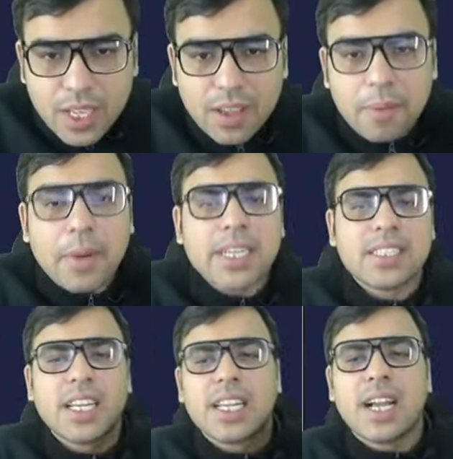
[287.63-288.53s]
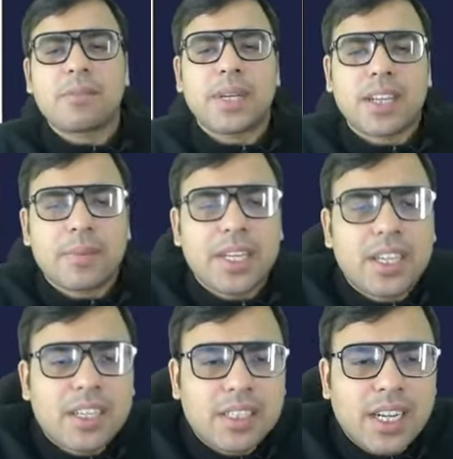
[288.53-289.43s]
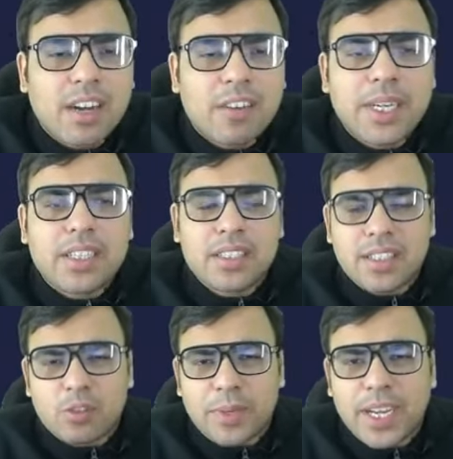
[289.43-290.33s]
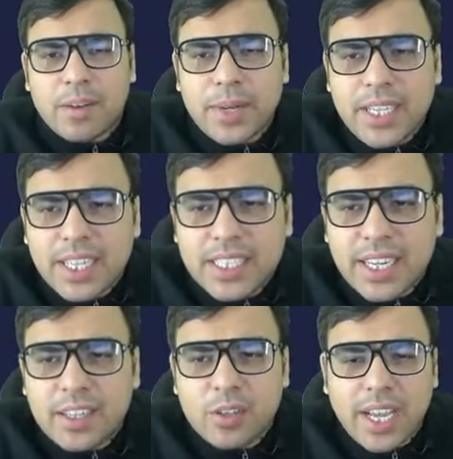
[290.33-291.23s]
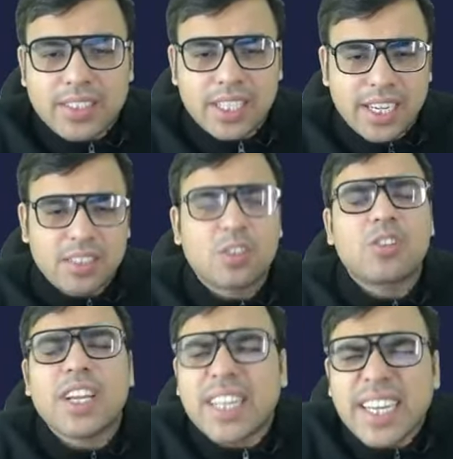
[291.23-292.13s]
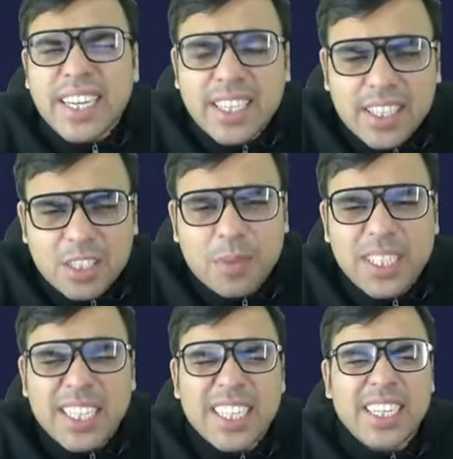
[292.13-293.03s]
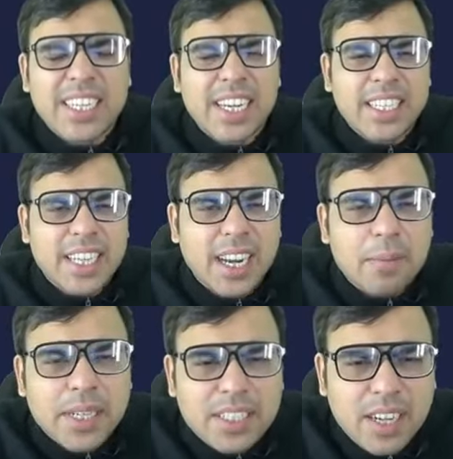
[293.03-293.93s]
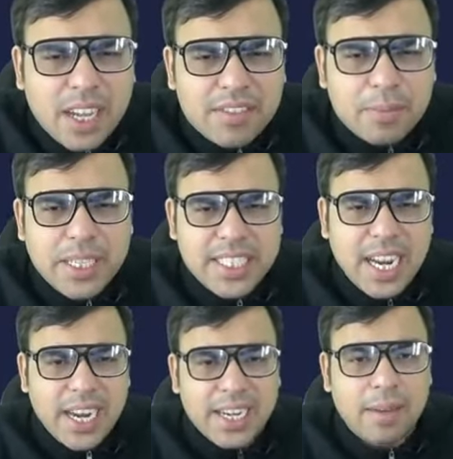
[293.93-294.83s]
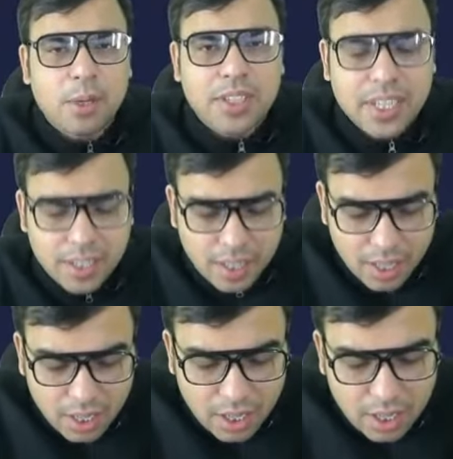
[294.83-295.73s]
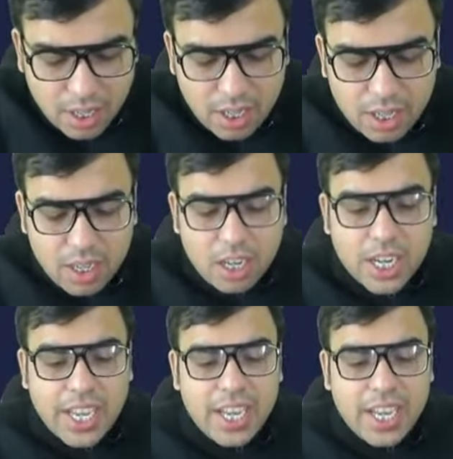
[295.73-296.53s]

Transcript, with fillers: But still the government, I mean the UP government decided to cancel it. So you can read it. Isme zyada detail nahi jana, but have a basic idea about it. Okay,